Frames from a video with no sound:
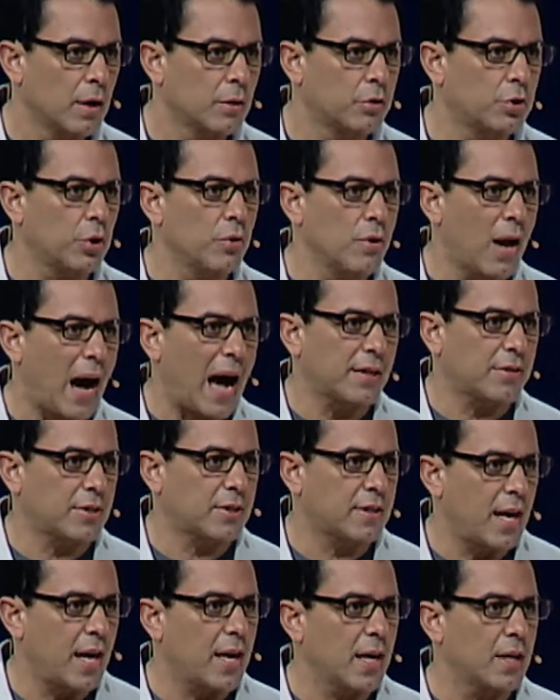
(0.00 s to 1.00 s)
Do not
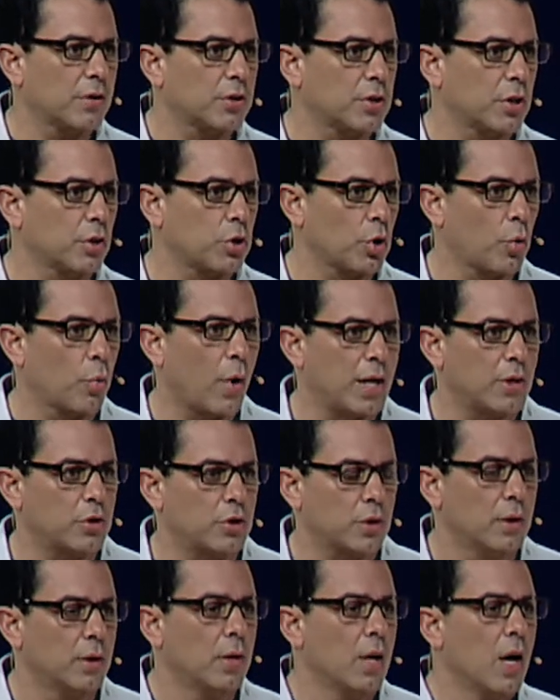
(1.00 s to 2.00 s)
stay in a
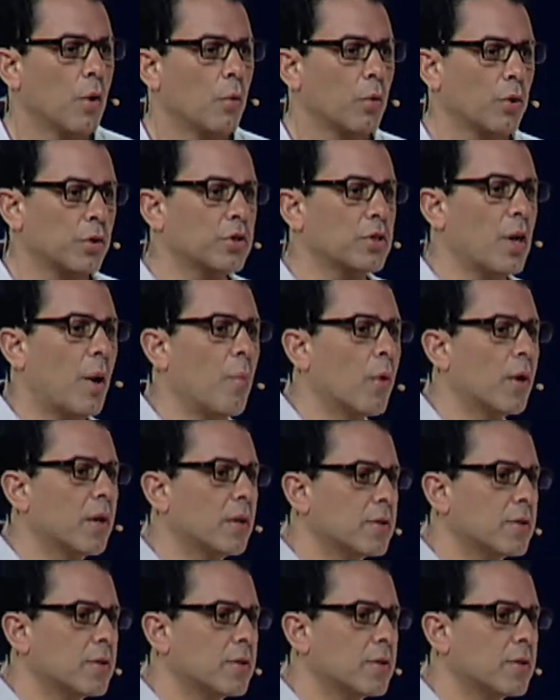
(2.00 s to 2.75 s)
situation where someone